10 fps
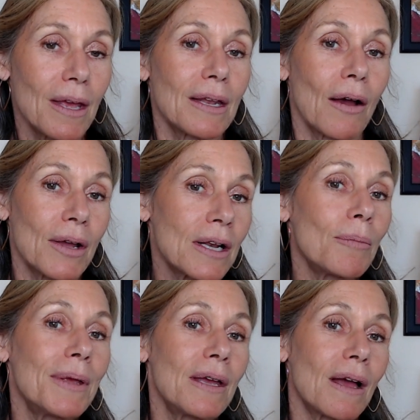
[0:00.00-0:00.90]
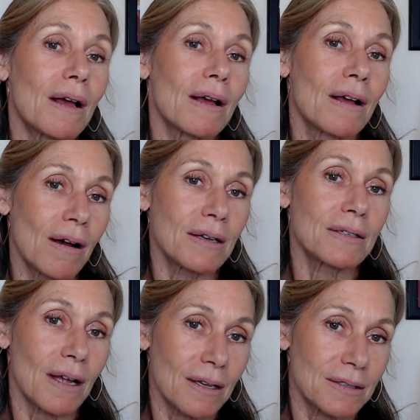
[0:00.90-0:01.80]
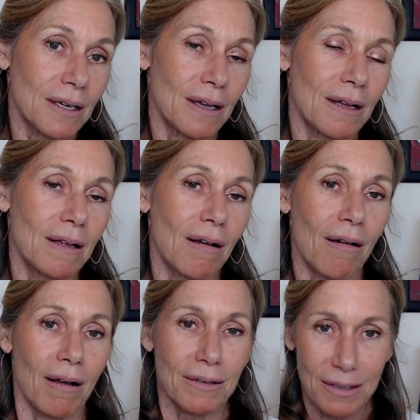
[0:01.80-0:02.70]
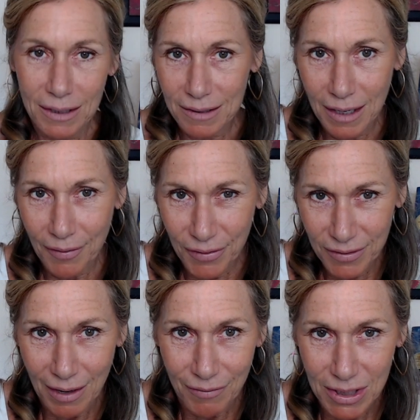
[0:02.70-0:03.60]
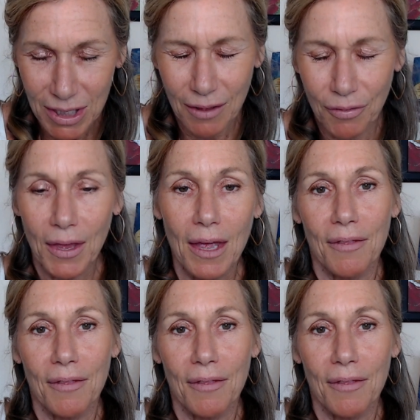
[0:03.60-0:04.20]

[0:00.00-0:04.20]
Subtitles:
Now, it'll be Gandanta on the 16th, 17th.